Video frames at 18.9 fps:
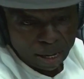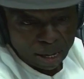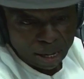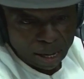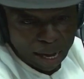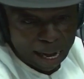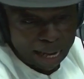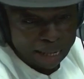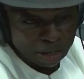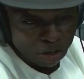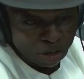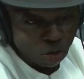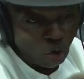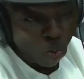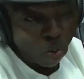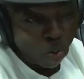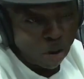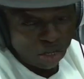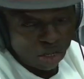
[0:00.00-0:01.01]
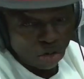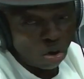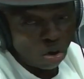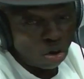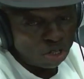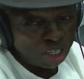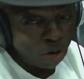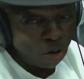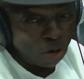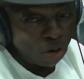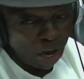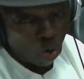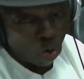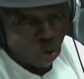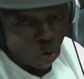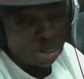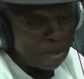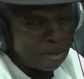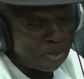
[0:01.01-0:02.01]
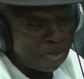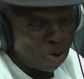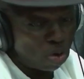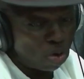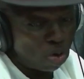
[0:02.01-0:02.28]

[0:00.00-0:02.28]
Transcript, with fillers: and you don't wait until a quarter before you